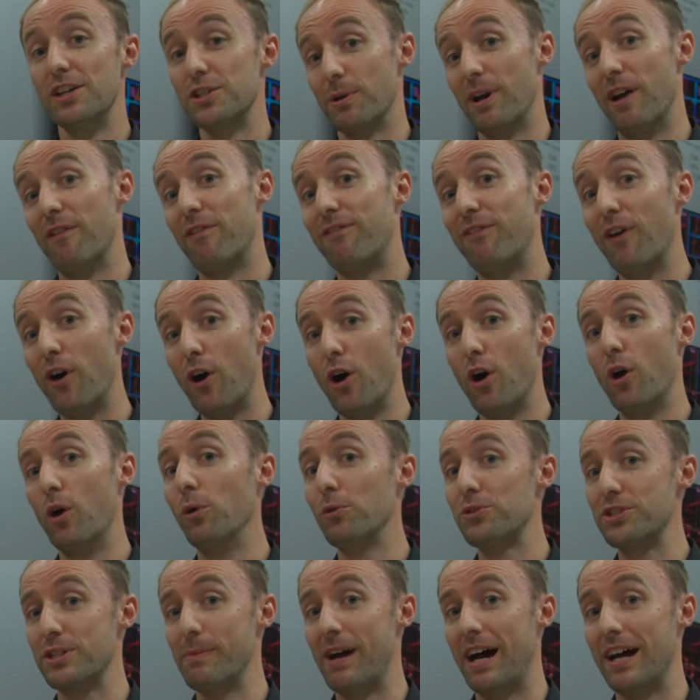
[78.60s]
So we have four
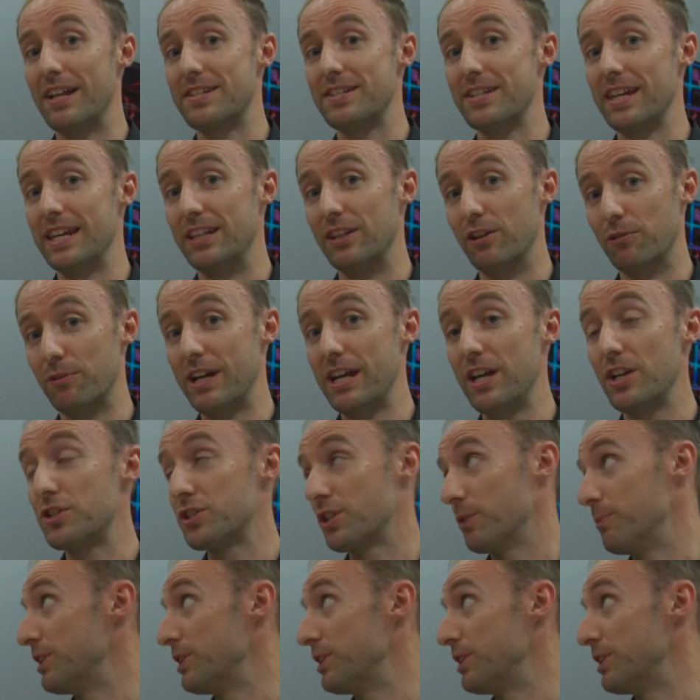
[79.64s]
Ultimattes in the range.